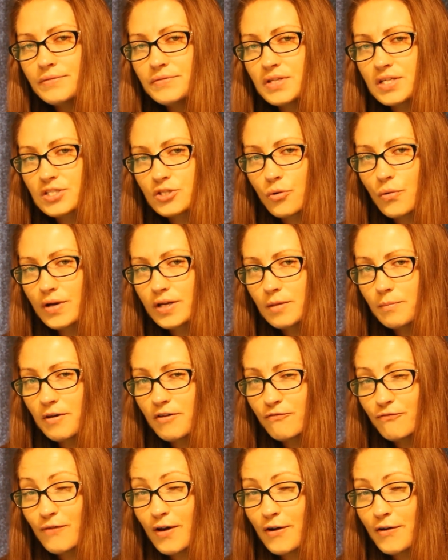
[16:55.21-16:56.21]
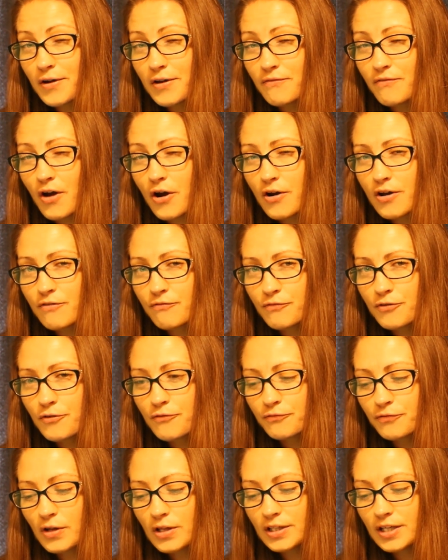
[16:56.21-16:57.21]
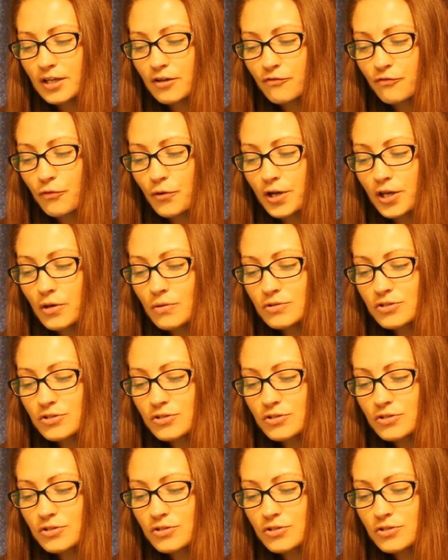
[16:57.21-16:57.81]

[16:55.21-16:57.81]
that's going to be very, very fulfilling for you.